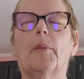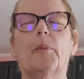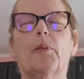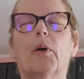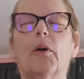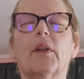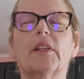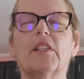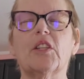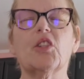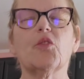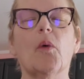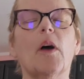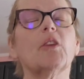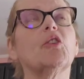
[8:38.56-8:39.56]
broken
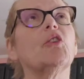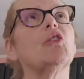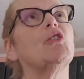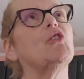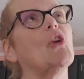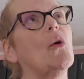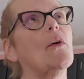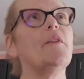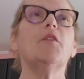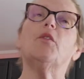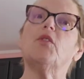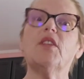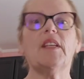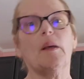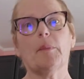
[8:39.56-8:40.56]
dishwasher. So if
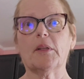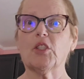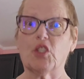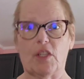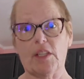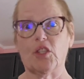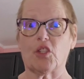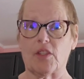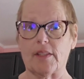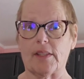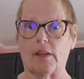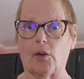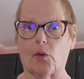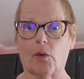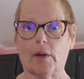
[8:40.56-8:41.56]
you see a bunch of dishes
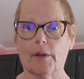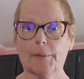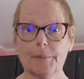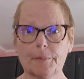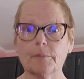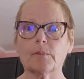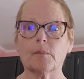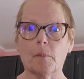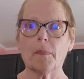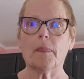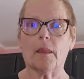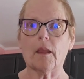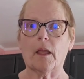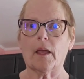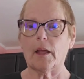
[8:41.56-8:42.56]
sitting around,
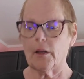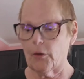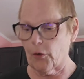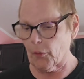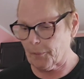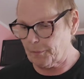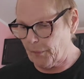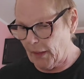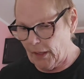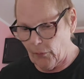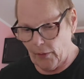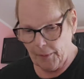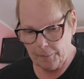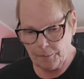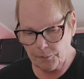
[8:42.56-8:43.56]
I got to do them.
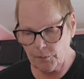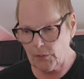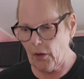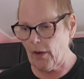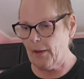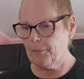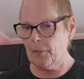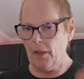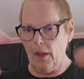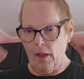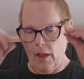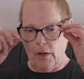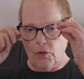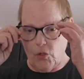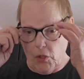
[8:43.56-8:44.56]
Anyway, all right.
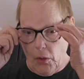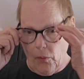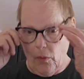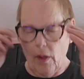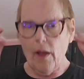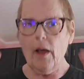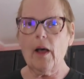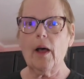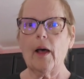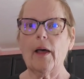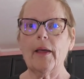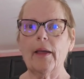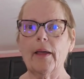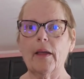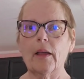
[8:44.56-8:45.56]
So
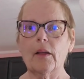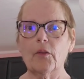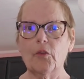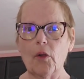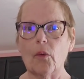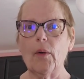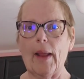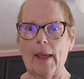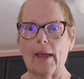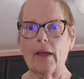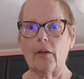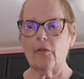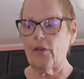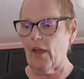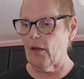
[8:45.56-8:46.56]
I don't
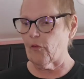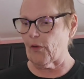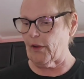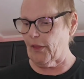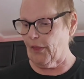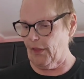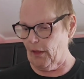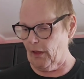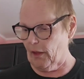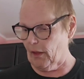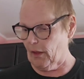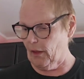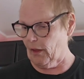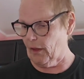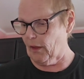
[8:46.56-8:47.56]
have
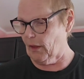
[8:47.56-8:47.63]
everything